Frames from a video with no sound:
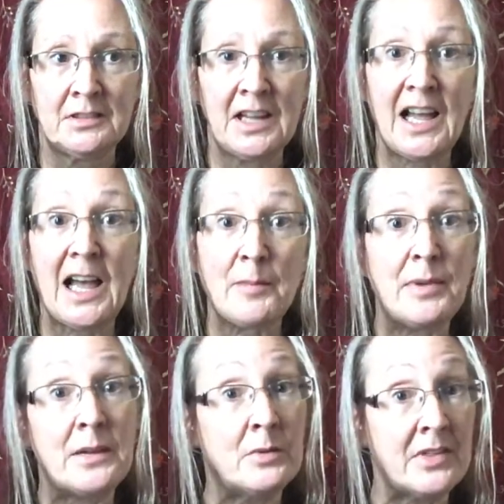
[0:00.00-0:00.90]

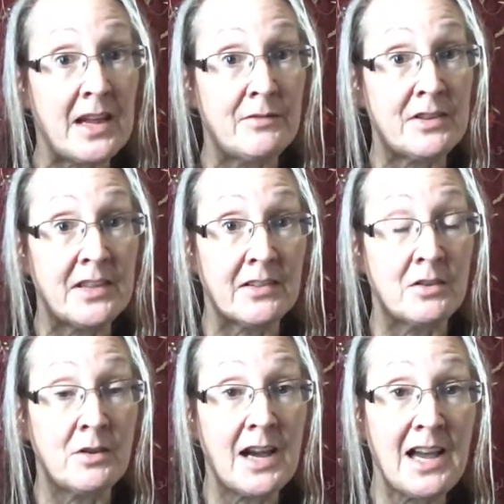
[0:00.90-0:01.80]
happy with everything that
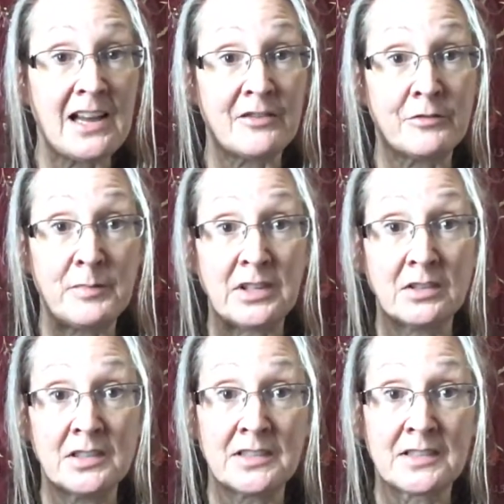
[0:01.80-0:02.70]
you have
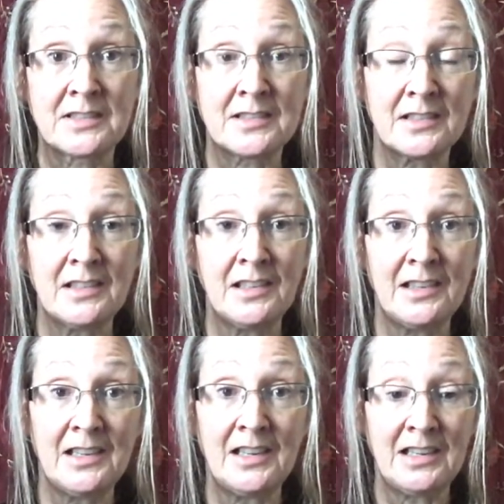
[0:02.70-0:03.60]
because
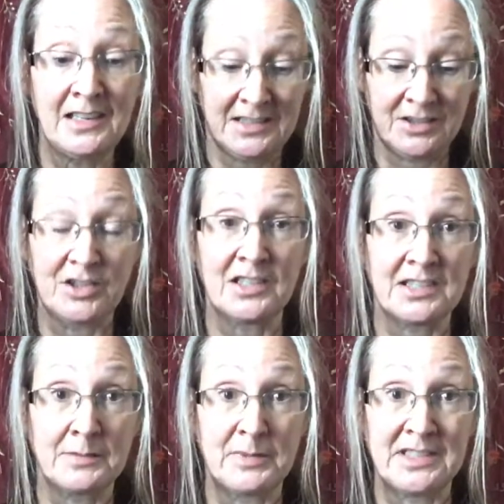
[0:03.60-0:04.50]
it is
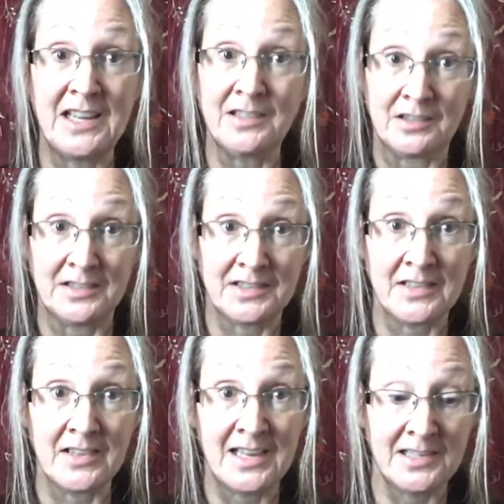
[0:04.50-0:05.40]
just possessions
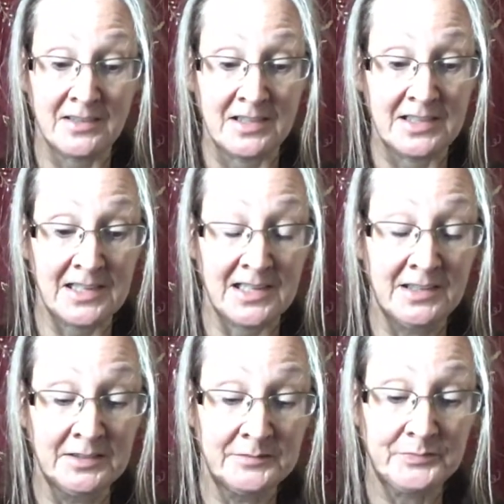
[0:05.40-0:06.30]
at the end of the day.
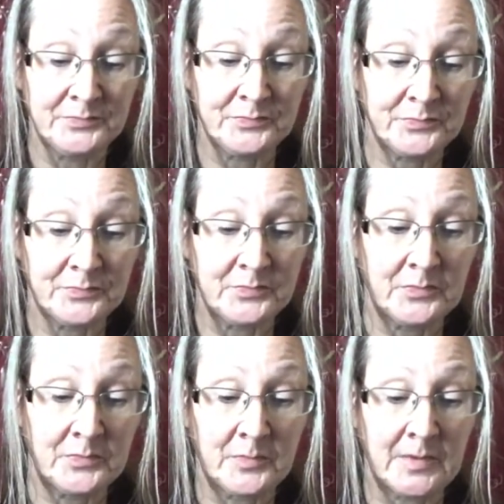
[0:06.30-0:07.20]

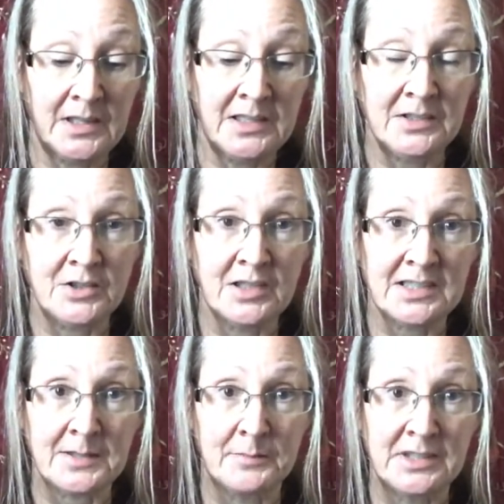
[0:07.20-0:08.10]
It is
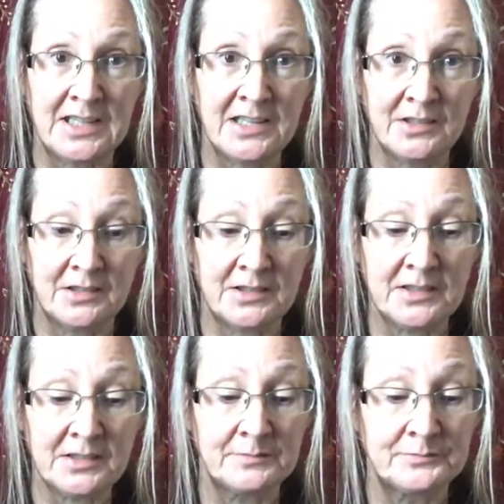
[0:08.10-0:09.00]
just possessions.